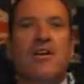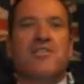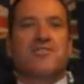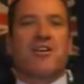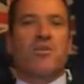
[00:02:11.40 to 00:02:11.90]

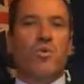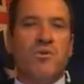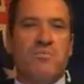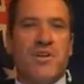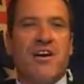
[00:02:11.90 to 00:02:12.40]
So it
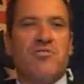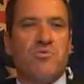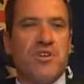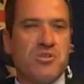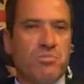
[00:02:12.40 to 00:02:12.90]
wouldn't be
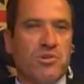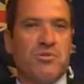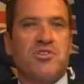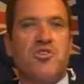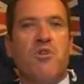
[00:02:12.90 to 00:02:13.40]
unreasonable to
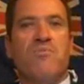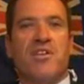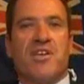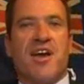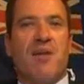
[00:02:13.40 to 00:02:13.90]
assume that
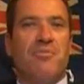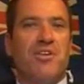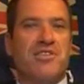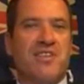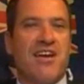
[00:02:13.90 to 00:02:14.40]
the
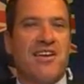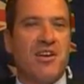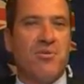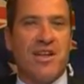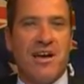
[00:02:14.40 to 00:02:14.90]
company is now
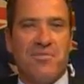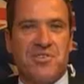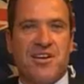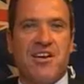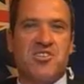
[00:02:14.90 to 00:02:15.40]
gearing up to
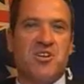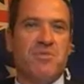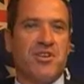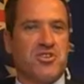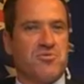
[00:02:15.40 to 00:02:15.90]
start
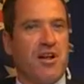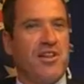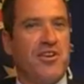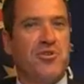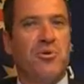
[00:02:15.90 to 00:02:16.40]
shipping
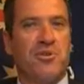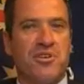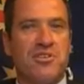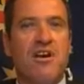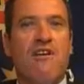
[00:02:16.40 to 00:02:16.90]
Australian
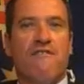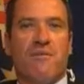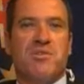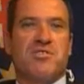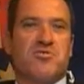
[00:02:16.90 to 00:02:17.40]
orders
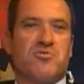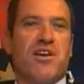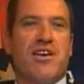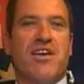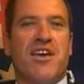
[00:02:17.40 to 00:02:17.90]
from its
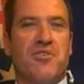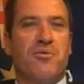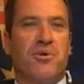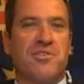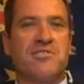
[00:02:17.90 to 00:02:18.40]
Australian
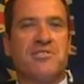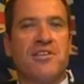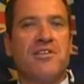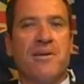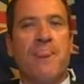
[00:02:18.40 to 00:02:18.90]
headquarters in
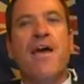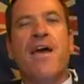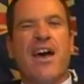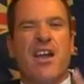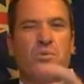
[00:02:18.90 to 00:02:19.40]
Sydney,
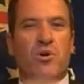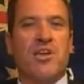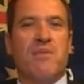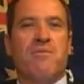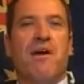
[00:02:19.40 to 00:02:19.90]
and I will
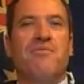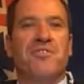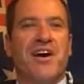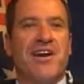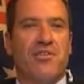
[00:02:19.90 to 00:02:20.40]
keep you up to
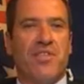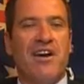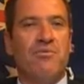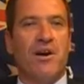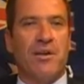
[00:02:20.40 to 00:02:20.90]
date on
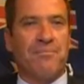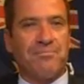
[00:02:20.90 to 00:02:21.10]
that one.